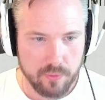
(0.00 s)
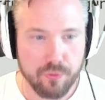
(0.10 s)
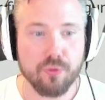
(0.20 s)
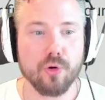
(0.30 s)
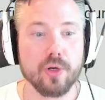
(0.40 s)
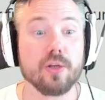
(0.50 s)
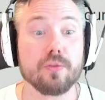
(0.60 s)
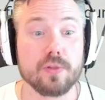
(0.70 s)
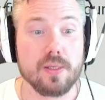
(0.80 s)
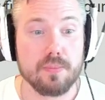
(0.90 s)
40
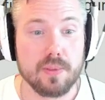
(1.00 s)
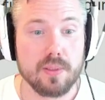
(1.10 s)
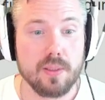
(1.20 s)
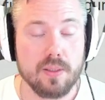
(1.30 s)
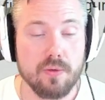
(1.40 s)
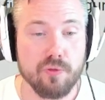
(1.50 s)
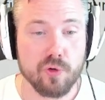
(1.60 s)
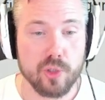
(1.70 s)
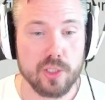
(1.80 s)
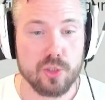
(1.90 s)
of them.
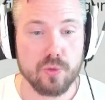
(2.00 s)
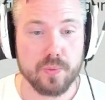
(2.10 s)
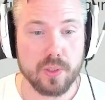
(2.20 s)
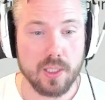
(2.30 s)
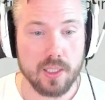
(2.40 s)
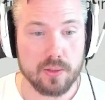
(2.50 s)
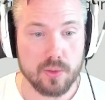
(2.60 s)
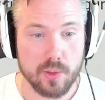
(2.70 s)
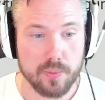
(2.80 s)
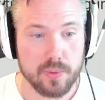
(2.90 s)
40 super Holland
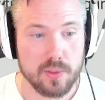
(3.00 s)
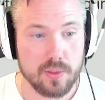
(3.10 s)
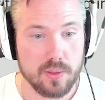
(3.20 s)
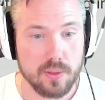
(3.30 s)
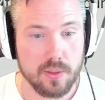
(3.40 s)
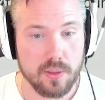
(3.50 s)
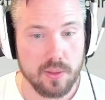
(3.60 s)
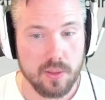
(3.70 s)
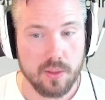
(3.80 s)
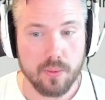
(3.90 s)
torps.
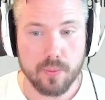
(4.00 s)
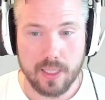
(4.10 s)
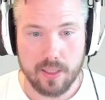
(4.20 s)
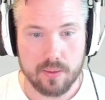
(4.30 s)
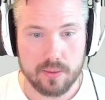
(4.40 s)
Wow.